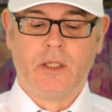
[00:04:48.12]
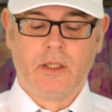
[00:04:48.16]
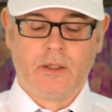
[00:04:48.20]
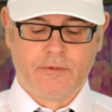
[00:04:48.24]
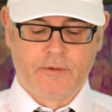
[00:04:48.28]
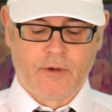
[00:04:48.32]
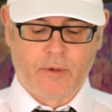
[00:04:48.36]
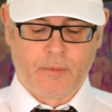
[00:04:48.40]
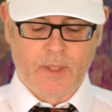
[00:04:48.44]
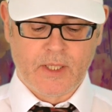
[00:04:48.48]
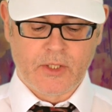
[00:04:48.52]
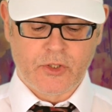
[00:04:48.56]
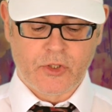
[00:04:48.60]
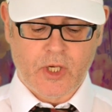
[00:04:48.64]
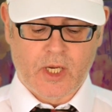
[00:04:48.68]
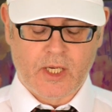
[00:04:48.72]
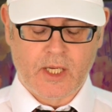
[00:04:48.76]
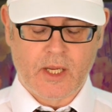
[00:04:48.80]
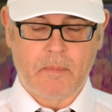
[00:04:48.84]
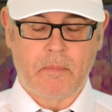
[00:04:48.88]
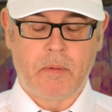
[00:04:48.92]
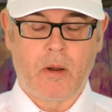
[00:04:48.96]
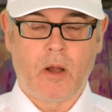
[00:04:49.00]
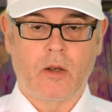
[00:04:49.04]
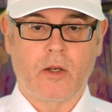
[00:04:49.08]
for which I
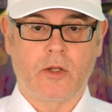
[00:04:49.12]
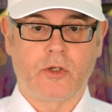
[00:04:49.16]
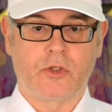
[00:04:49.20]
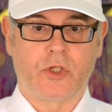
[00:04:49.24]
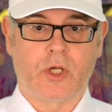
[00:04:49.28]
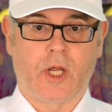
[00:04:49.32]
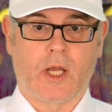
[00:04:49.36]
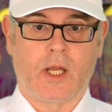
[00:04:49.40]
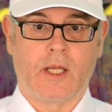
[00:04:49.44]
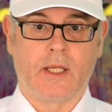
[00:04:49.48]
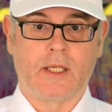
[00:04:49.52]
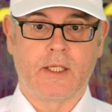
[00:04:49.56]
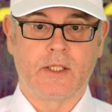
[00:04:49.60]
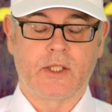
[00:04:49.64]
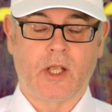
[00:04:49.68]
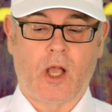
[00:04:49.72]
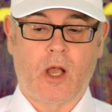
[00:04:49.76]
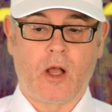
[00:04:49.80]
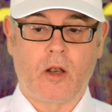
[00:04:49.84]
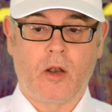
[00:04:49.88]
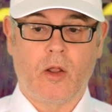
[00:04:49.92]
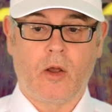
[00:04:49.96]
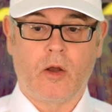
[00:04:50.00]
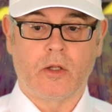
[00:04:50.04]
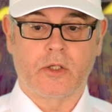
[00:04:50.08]
apologize
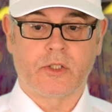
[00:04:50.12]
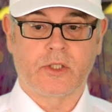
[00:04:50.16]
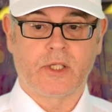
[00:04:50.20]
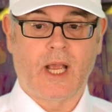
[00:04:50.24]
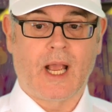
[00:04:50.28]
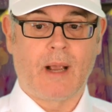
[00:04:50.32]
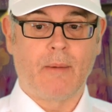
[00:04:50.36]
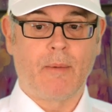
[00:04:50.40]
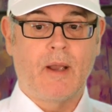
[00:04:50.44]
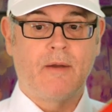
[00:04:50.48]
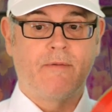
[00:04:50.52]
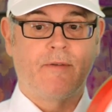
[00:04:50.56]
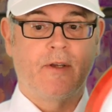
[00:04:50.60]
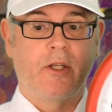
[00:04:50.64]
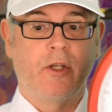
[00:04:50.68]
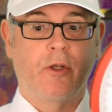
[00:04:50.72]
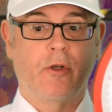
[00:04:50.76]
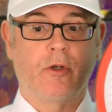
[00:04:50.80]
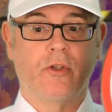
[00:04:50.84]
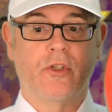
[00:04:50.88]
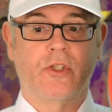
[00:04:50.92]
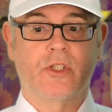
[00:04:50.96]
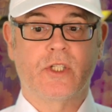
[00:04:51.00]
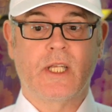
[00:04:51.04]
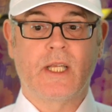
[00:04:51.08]
a lot. However, you
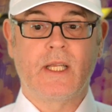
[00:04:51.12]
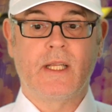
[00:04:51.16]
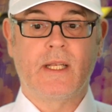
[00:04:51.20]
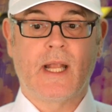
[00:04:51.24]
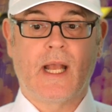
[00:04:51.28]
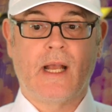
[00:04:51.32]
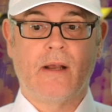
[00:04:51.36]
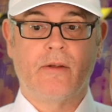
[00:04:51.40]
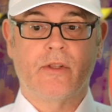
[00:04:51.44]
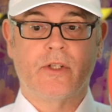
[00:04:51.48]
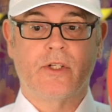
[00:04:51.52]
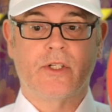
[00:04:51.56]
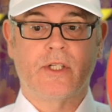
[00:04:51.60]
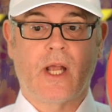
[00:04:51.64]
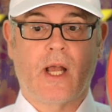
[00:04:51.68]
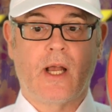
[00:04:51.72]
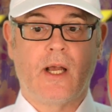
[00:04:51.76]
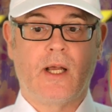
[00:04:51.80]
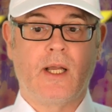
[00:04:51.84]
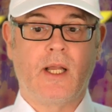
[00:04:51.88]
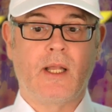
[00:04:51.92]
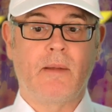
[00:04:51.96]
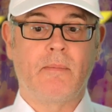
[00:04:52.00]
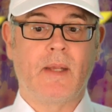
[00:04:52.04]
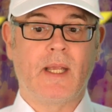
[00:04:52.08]
can see now the
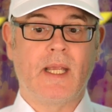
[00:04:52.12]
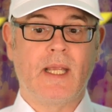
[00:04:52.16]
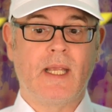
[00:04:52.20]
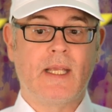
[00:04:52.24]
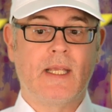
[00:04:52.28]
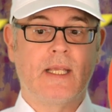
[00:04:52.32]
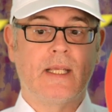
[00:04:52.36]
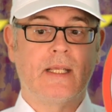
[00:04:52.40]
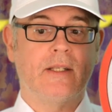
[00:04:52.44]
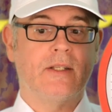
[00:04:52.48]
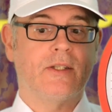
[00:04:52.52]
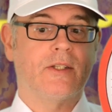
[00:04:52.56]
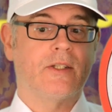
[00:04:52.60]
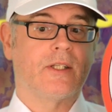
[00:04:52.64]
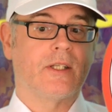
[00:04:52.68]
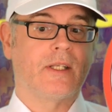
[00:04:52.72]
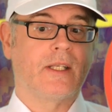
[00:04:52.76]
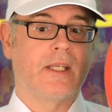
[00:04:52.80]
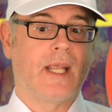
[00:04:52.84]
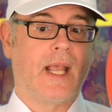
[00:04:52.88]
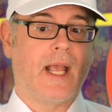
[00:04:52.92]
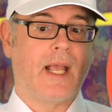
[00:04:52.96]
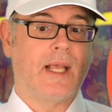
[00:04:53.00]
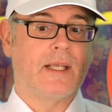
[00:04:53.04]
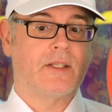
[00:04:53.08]
time is,
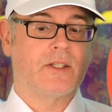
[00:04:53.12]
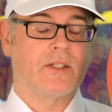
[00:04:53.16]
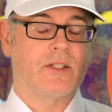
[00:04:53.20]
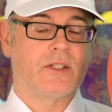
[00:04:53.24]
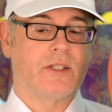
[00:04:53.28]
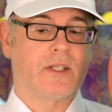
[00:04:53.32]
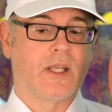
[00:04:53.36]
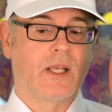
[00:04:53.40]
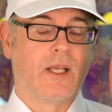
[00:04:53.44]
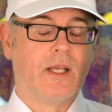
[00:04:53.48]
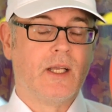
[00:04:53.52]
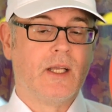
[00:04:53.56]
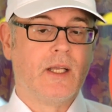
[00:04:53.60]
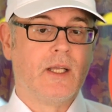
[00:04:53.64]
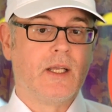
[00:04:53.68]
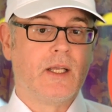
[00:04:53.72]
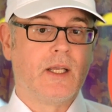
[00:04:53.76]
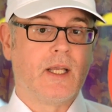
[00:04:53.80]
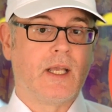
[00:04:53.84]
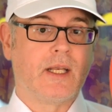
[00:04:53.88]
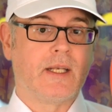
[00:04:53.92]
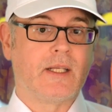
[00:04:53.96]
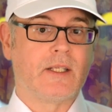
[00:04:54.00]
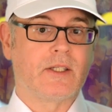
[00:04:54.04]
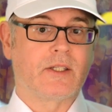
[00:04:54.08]
yes,
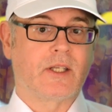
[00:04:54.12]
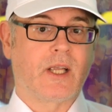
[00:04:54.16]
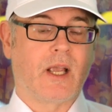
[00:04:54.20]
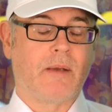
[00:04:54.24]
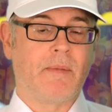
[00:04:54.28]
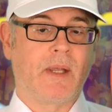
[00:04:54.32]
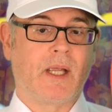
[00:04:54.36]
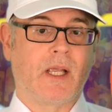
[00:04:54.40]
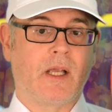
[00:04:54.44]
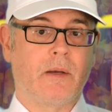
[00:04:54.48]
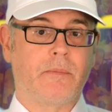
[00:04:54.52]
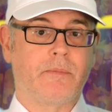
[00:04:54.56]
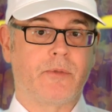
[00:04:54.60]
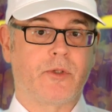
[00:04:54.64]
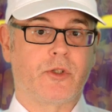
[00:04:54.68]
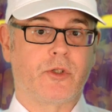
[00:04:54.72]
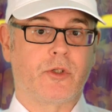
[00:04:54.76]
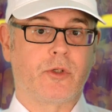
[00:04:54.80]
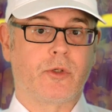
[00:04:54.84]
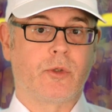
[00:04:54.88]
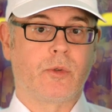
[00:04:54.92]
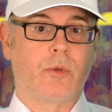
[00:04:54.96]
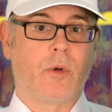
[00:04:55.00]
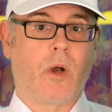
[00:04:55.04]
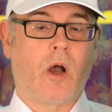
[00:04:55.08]
it is coming up
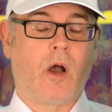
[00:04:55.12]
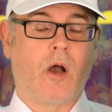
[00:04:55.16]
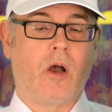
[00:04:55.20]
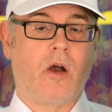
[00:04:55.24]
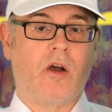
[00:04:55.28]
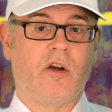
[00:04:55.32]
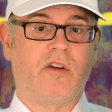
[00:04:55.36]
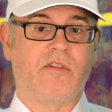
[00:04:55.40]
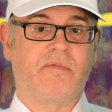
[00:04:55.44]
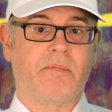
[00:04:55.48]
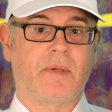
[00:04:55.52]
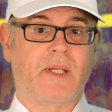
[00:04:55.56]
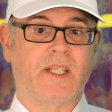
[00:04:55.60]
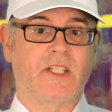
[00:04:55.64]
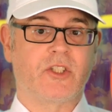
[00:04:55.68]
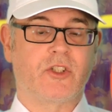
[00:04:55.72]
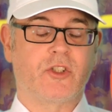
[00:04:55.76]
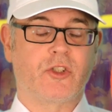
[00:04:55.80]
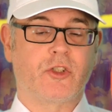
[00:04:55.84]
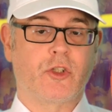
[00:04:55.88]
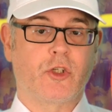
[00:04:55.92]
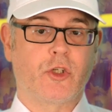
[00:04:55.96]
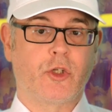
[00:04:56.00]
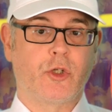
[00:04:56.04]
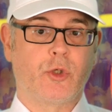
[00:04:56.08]
to
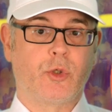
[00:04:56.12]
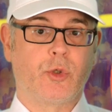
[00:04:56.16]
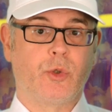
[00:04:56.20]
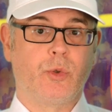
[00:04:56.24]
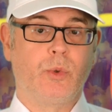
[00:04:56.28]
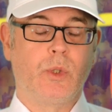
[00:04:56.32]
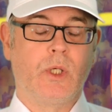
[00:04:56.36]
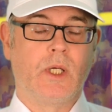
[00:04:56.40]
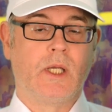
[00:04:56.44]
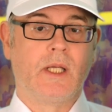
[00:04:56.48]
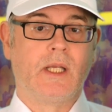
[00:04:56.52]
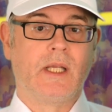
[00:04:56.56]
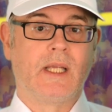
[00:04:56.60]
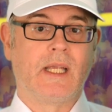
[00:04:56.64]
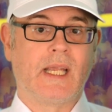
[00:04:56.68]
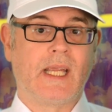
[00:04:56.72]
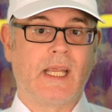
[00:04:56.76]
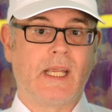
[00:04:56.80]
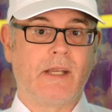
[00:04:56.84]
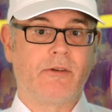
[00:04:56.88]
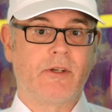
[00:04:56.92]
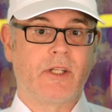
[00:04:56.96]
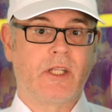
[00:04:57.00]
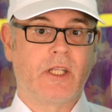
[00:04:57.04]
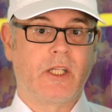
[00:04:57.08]
2:30
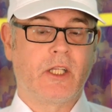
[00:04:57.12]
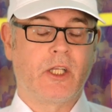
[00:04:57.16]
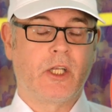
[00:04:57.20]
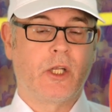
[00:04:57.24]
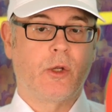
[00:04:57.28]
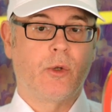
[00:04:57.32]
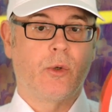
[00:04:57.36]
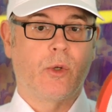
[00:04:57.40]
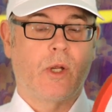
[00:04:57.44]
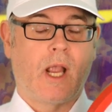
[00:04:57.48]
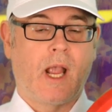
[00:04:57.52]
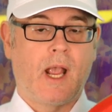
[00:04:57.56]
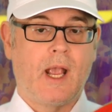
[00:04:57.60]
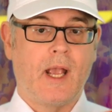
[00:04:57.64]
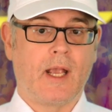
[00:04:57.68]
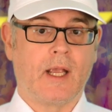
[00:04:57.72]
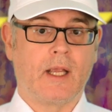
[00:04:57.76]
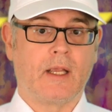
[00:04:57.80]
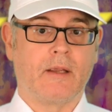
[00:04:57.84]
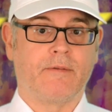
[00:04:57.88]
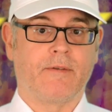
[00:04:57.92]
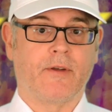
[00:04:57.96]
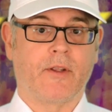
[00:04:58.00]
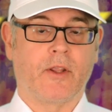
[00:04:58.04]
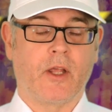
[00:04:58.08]
here in the
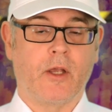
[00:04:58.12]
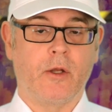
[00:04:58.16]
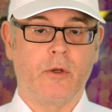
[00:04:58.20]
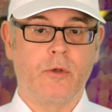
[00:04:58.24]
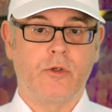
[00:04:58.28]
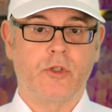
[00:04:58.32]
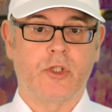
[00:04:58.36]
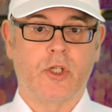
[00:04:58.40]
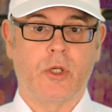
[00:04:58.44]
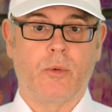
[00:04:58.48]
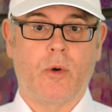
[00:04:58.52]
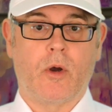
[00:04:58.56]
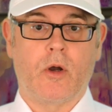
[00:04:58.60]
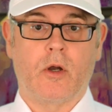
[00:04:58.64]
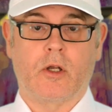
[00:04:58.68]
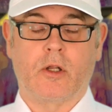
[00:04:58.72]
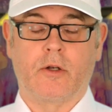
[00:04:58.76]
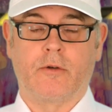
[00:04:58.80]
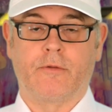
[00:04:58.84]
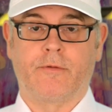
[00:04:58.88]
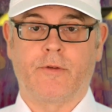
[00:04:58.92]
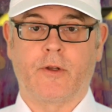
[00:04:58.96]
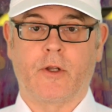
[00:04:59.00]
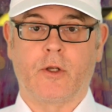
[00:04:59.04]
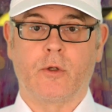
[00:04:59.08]
UK. For those who are
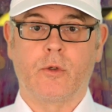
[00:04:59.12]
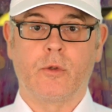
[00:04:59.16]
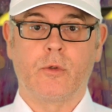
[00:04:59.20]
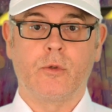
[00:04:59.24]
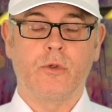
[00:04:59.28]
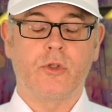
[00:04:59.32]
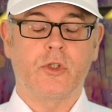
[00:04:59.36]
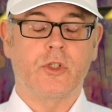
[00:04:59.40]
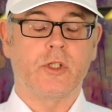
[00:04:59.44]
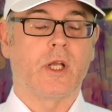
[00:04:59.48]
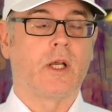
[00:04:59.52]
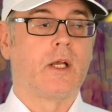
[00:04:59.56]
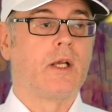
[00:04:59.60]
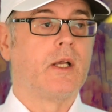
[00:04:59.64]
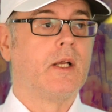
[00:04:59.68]
confused,